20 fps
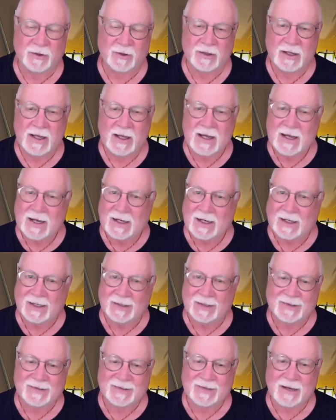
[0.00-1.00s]
But
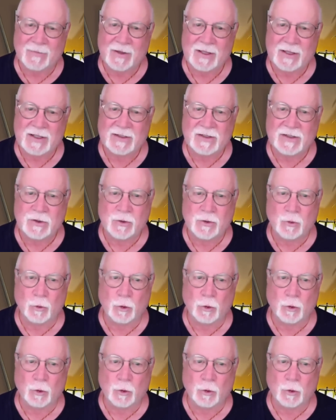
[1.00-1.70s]
some of these new